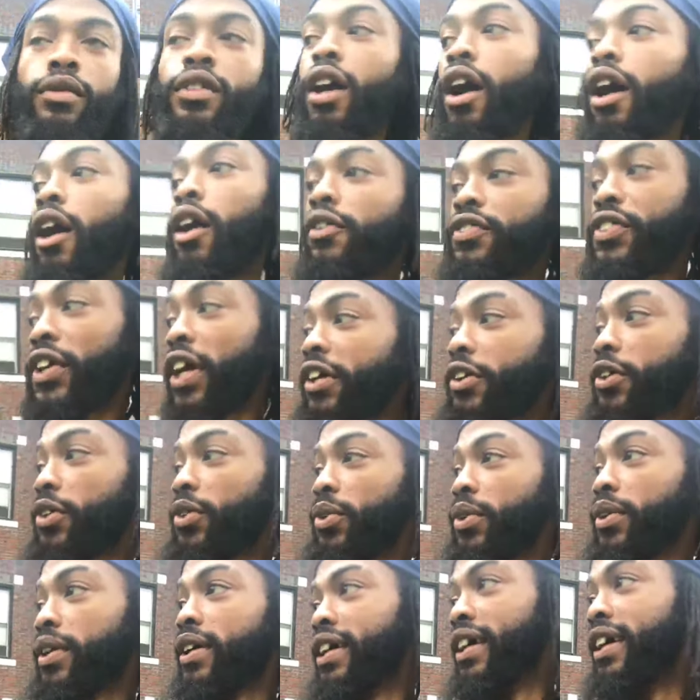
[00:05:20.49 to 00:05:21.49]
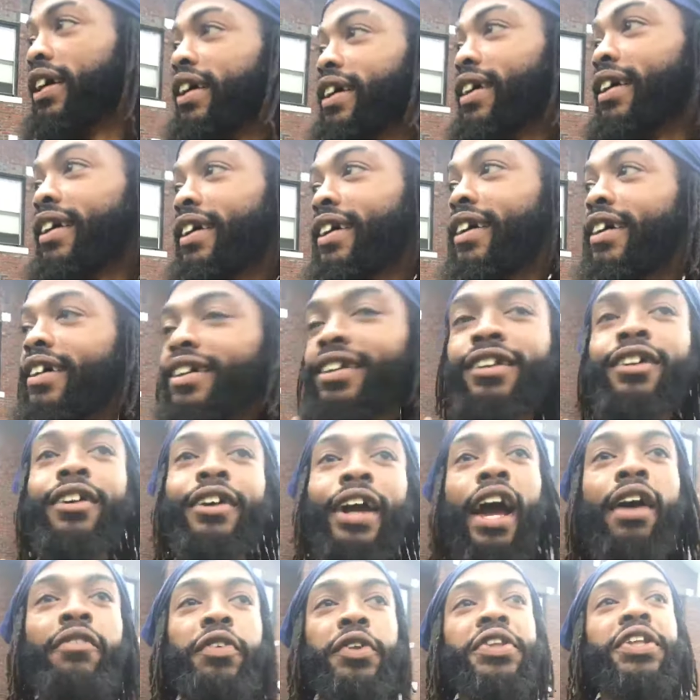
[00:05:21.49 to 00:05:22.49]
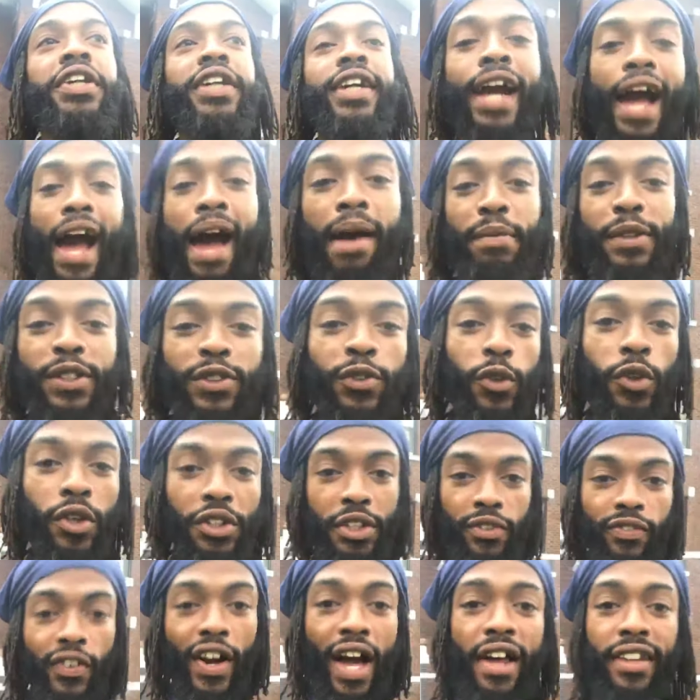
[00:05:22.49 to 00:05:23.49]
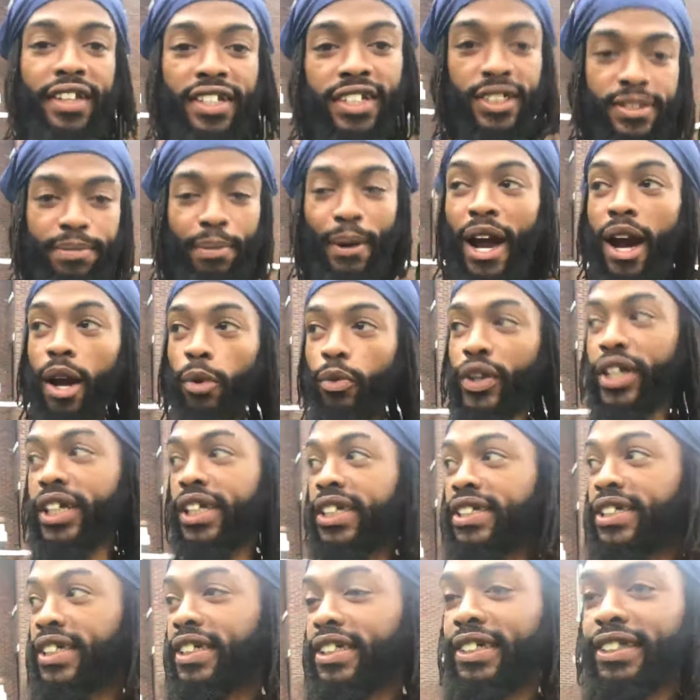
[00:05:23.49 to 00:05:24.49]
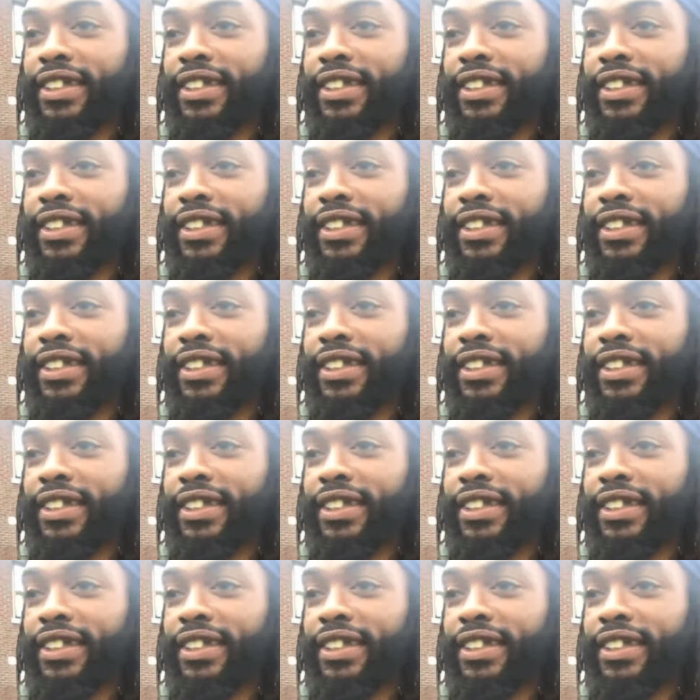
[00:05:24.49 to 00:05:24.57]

Oh, thank you. Look, everything happens for a divinely inspired reason.